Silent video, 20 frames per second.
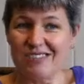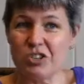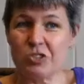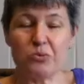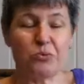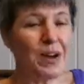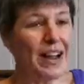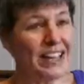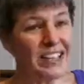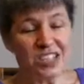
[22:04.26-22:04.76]

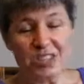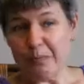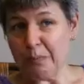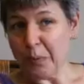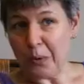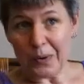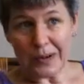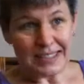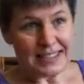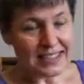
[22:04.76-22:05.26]

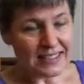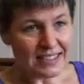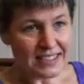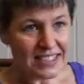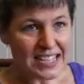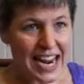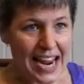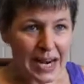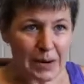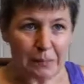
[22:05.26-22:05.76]
transport their
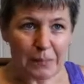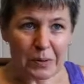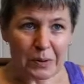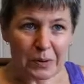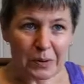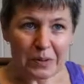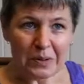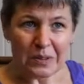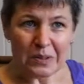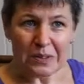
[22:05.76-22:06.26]

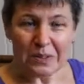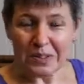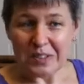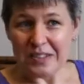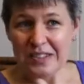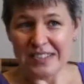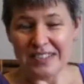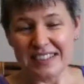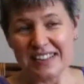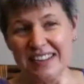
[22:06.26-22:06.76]

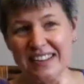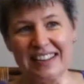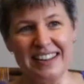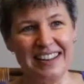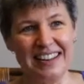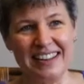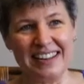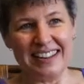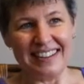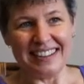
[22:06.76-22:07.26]
tadpoles
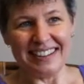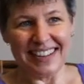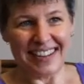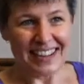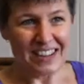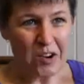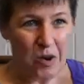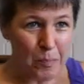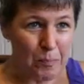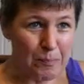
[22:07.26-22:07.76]
and
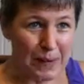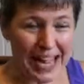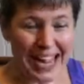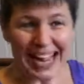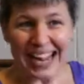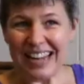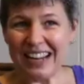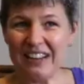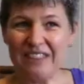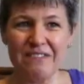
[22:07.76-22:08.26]
go
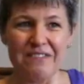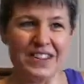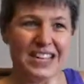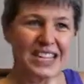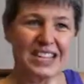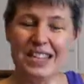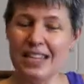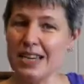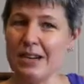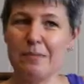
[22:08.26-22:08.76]
back and
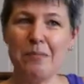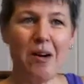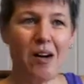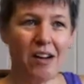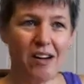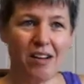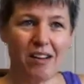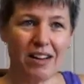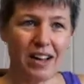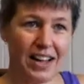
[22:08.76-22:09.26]
feed them.
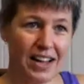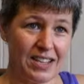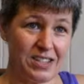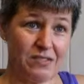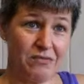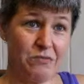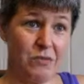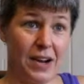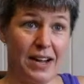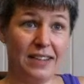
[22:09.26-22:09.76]
All
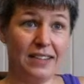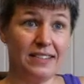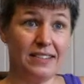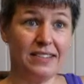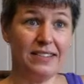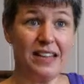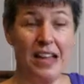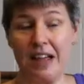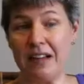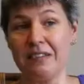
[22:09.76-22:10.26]
kinds of wild
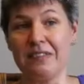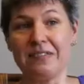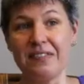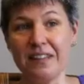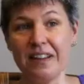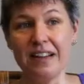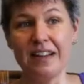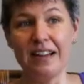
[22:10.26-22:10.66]
stuff.